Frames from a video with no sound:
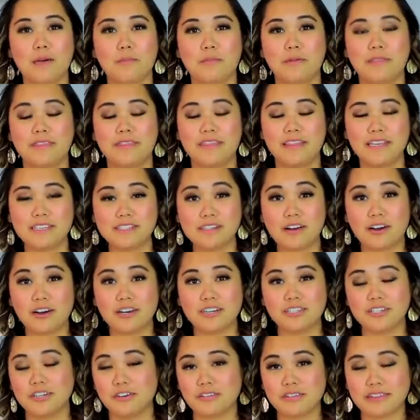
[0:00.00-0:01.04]
but this
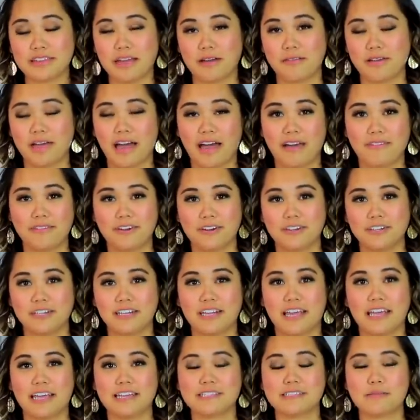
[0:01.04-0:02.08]
artichoke that we have here
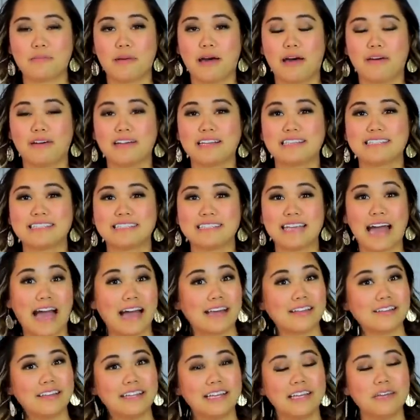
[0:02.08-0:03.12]
today is about
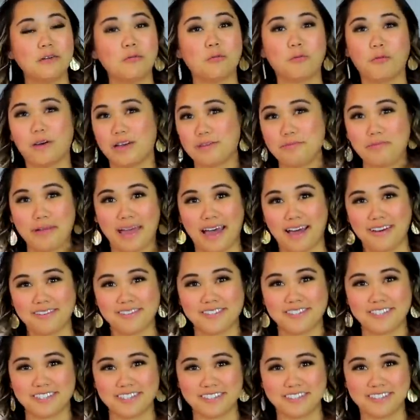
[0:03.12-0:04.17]
exactly 1
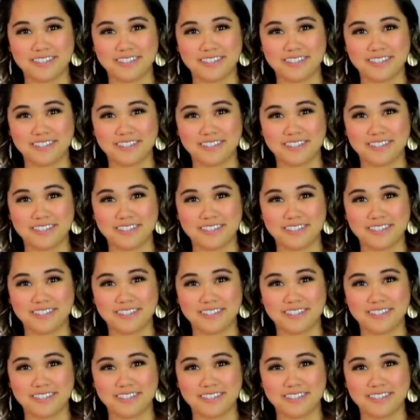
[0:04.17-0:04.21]
pound.